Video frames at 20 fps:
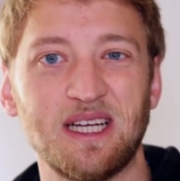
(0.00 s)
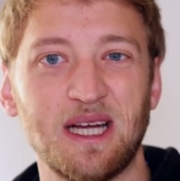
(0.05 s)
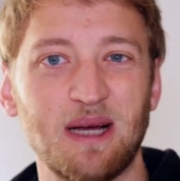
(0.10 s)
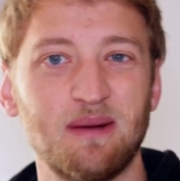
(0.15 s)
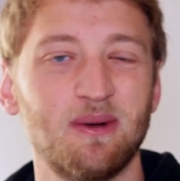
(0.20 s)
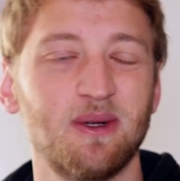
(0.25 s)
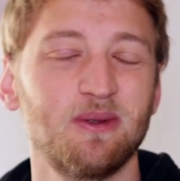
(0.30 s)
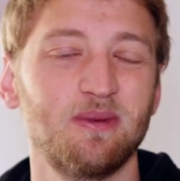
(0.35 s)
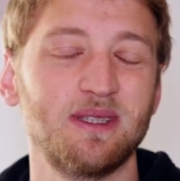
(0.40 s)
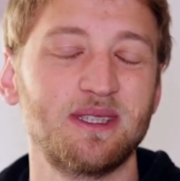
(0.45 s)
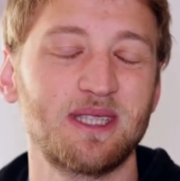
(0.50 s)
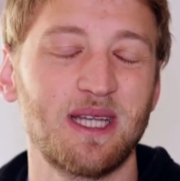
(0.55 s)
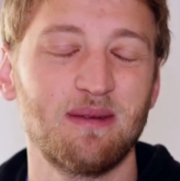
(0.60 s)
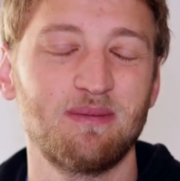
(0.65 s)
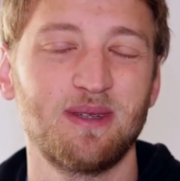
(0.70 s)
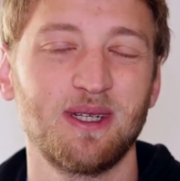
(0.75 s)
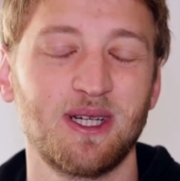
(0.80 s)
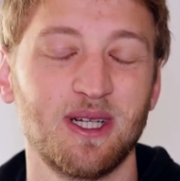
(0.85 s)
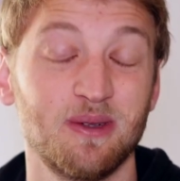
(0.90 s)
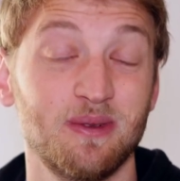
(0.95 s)
I'm always
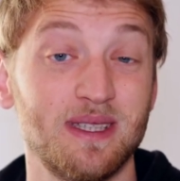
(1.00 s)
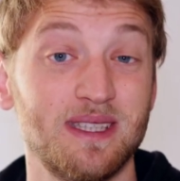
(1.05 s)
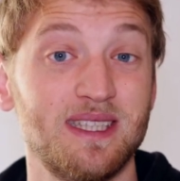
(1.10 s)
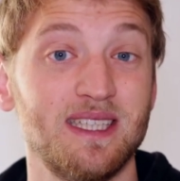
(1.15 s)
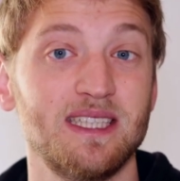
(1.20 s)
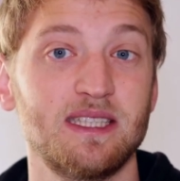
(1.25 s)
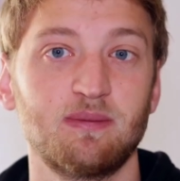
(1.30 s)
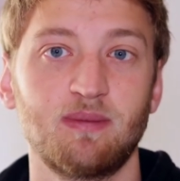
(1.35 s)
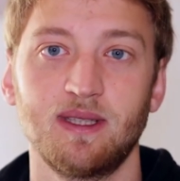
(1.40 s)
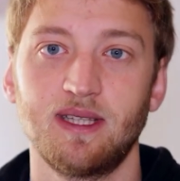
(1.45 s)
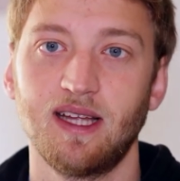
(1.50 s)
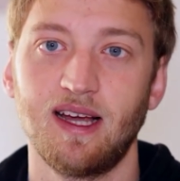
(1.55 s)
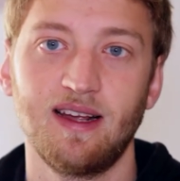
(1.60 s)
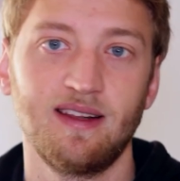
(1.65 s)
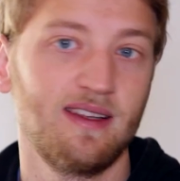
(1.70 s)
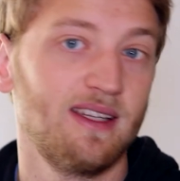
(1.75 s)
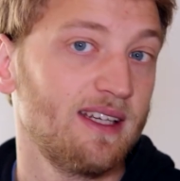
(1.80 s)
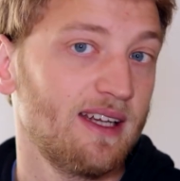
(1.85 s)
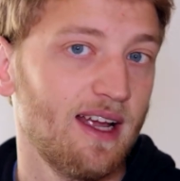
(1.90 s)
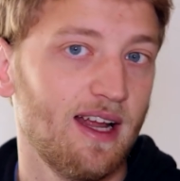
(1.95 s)
skeptical with this, but I
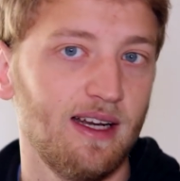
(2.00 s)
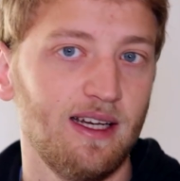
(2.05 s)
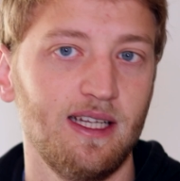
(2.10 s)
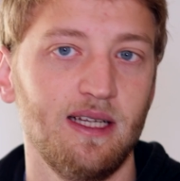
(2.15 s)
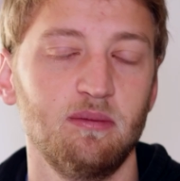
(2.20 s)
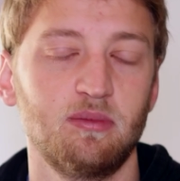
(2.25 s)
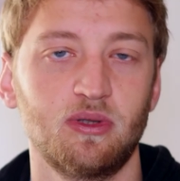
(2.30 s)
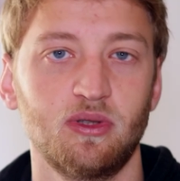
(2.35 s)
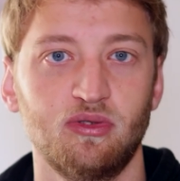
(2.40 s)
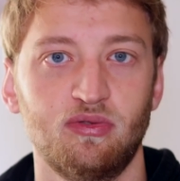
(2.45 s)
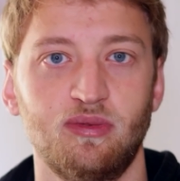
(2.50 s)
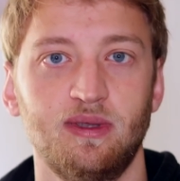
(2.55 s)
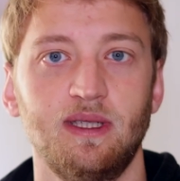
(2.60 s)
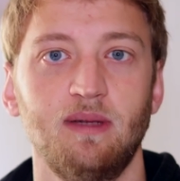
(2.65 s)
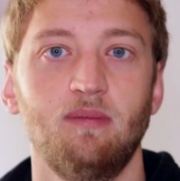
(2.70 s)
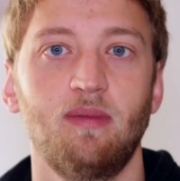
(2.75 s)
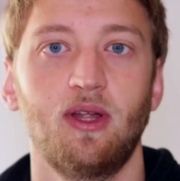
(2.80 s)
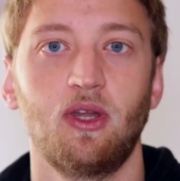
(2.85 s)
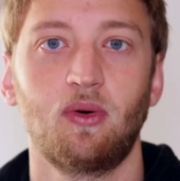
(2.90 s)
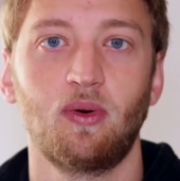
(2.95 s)
think any improvement
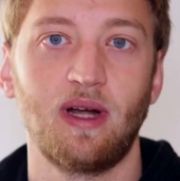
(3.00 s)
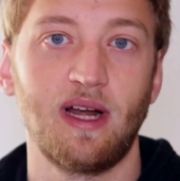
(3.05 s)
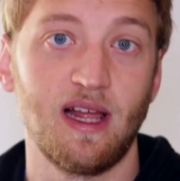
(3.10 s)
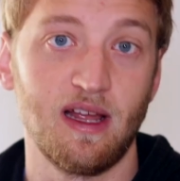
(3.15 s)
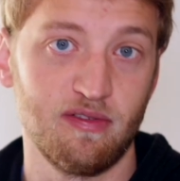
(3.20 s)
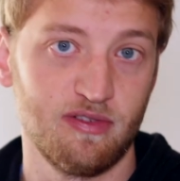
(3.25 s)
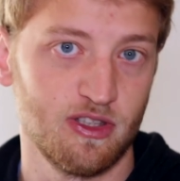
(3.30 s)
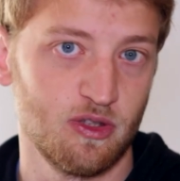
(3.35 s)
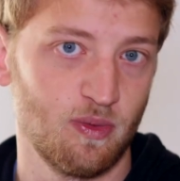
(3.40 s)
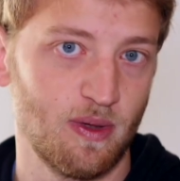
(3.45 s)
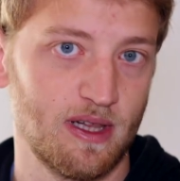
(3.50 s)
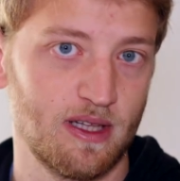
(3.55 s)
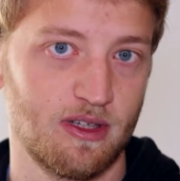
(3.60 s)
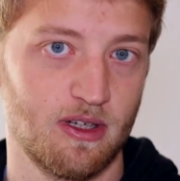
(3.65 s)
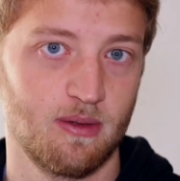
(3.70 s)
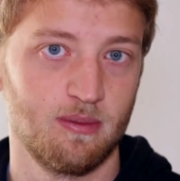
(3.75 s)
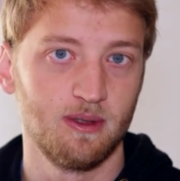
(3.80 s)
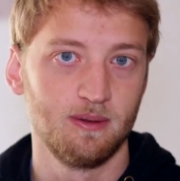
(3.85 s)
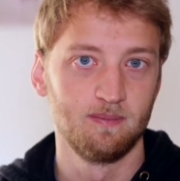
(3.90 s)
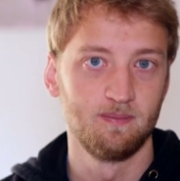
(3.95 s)
in battery life is
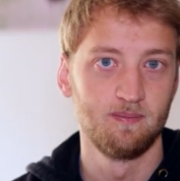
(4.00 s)
welcome.